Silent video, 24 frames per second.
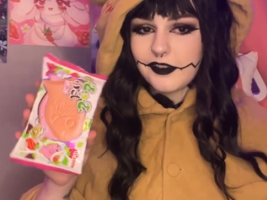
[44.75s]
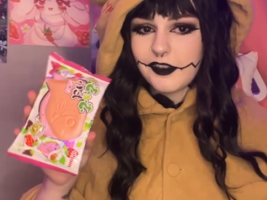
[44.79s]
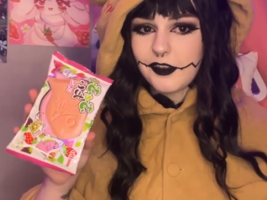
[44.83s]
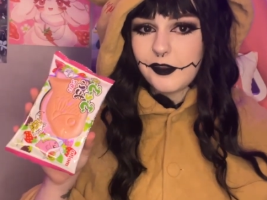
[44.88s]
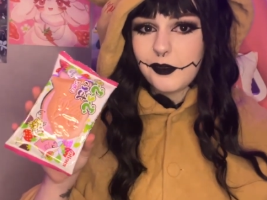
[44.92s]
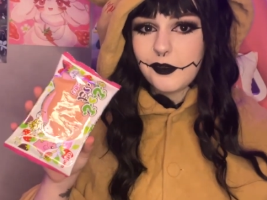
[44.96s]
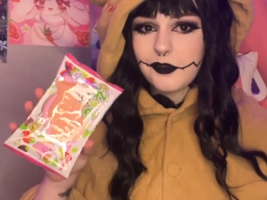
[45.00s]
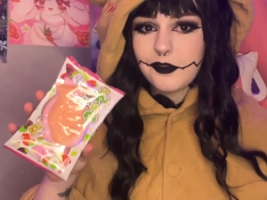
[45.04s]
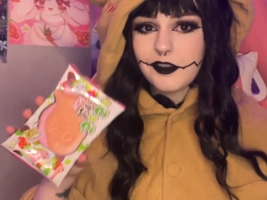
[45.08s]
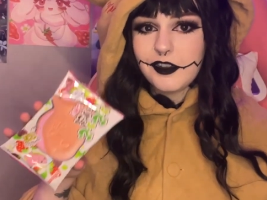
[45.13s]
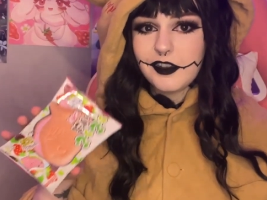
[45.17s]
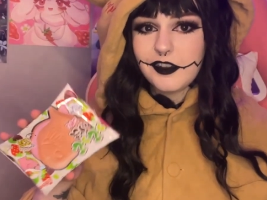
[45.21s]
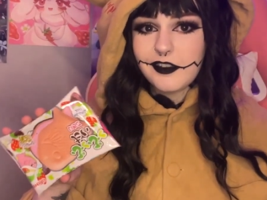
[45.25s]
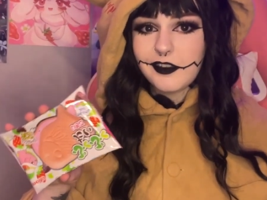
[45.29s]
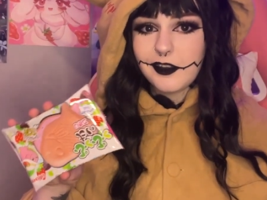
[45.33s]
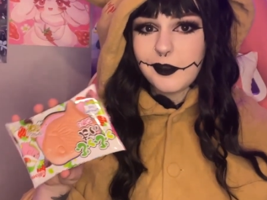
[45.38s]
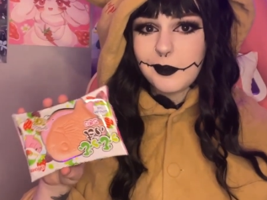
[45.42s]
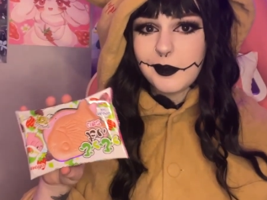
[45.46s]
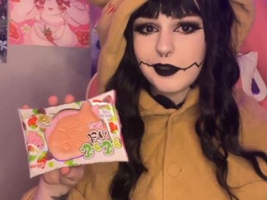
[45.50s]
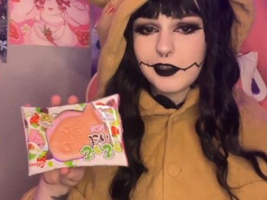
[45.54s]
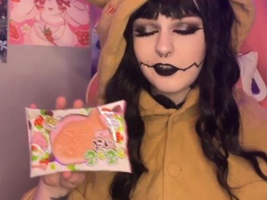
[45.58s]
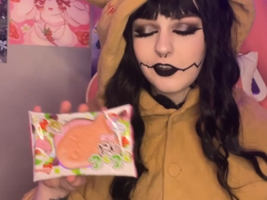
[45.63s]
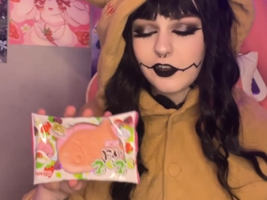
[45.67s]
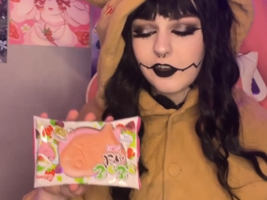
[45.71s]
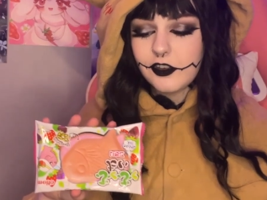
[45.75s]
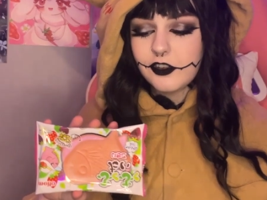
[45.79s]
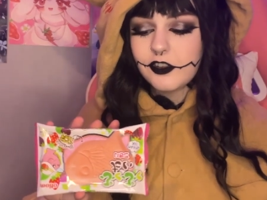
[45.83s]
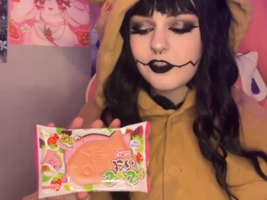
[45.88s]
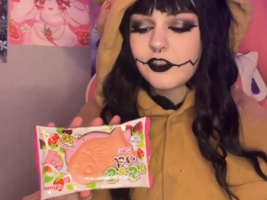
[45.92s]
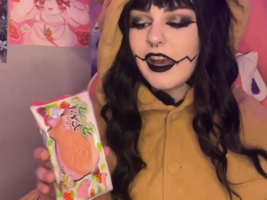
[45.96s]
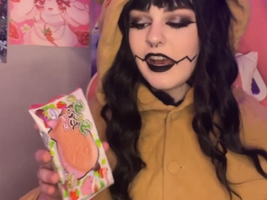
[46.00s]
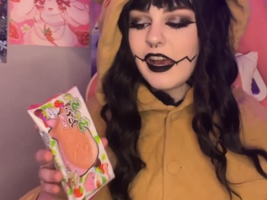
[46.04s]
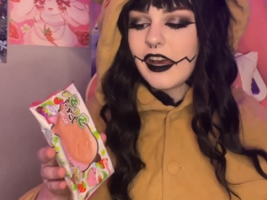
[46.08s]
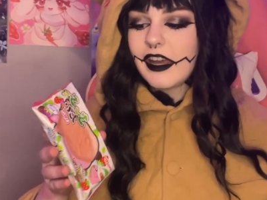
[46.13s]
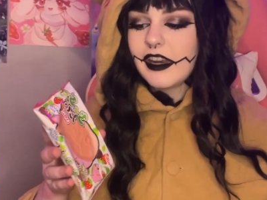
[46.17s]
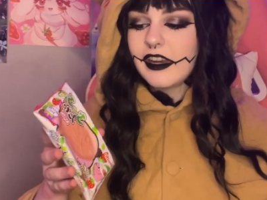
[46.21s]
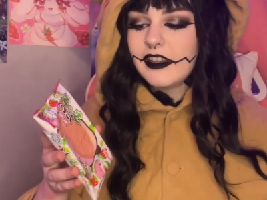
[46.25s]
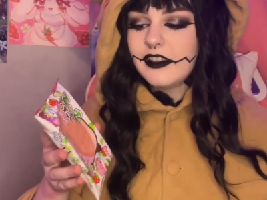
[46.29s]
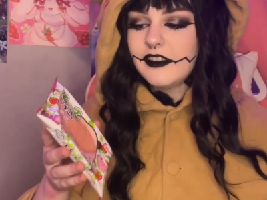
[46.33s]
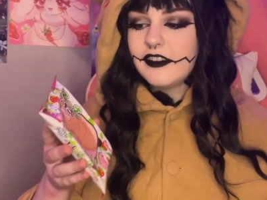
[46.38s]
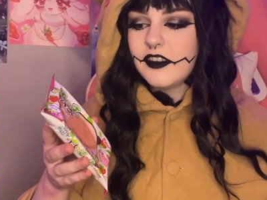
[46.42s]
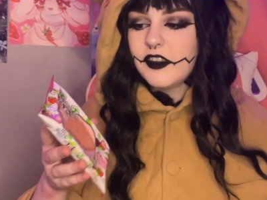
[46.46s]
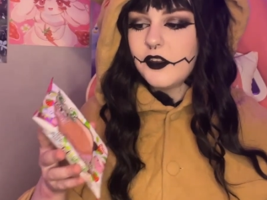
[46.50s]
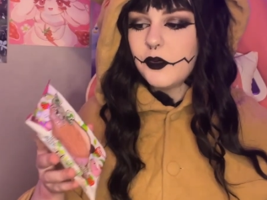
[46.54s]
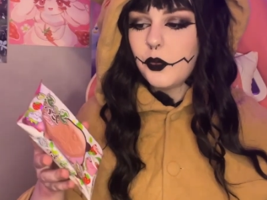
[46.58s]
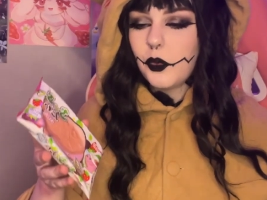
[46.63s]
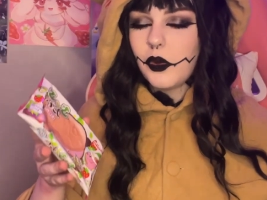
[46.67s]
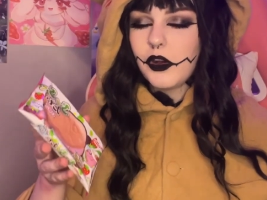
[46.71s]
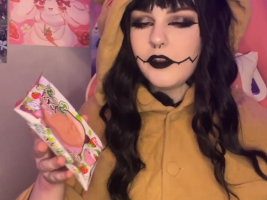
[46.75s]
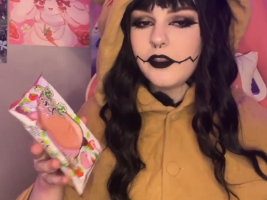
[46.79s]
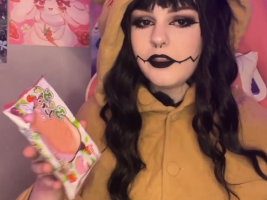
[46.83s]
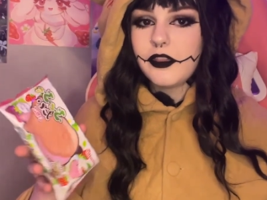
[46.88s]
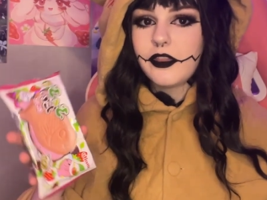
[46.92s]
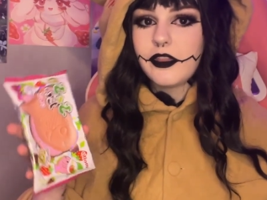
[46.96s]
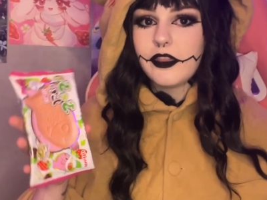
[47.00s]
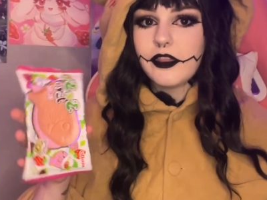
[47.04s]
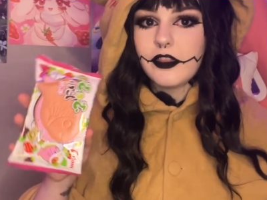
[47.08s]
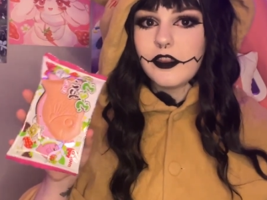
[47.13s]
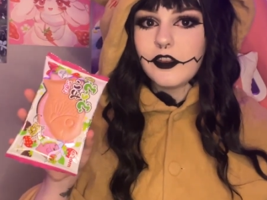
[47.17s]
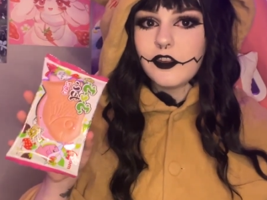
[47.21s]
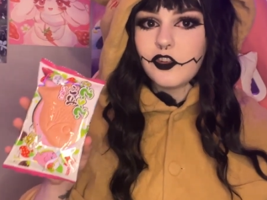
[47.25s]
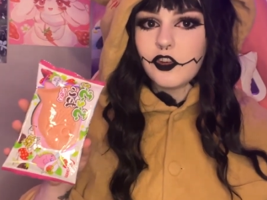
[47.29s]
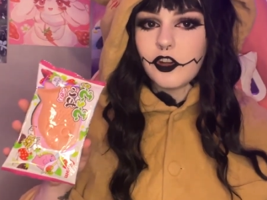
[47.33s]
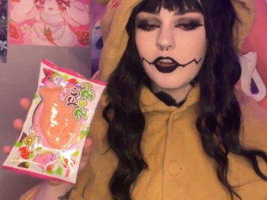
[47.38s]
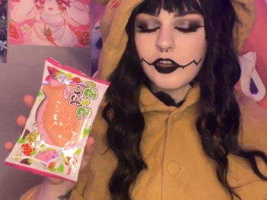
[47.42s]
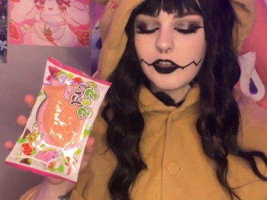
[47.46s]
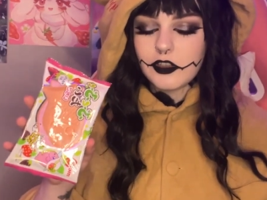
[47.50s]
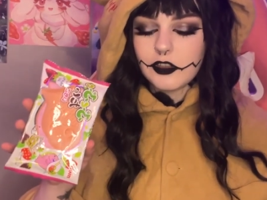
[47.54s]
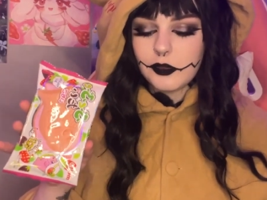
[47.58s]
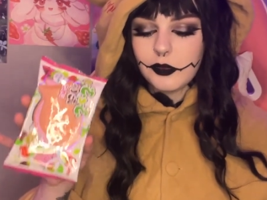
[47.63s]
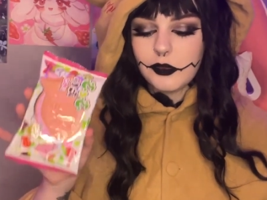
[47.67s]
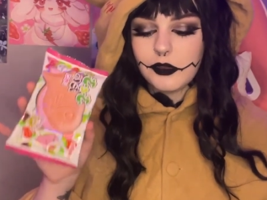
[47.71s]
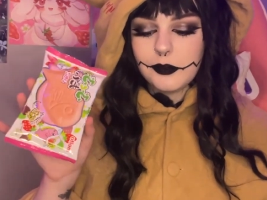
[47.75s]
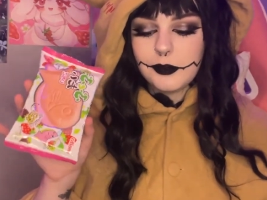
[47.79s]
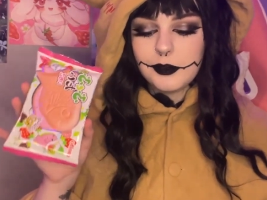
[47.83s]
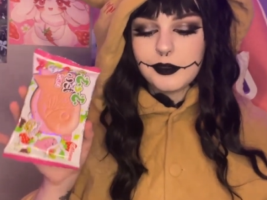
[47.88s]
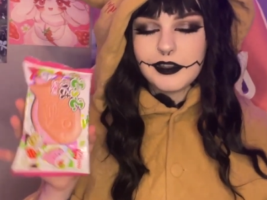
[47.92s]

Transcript: This one feels a little bit crushed, and I did want the chocolate one,